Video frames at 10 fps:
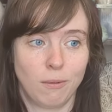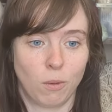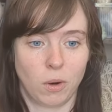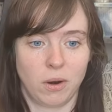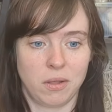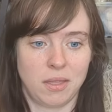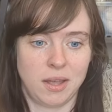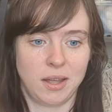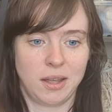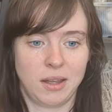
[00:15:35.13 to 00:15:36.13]
or
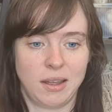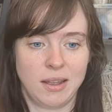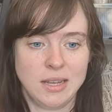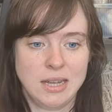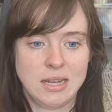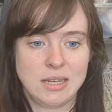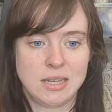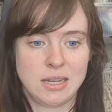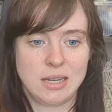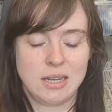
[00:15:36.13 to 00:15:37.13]
the
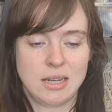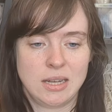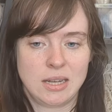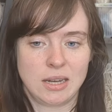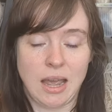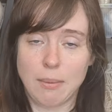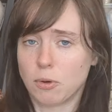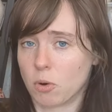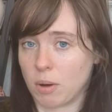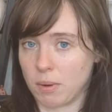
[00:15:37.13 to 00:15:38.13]

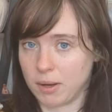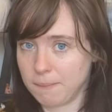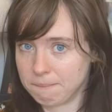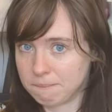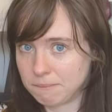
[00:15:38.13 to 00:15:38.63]
Capricorn mug?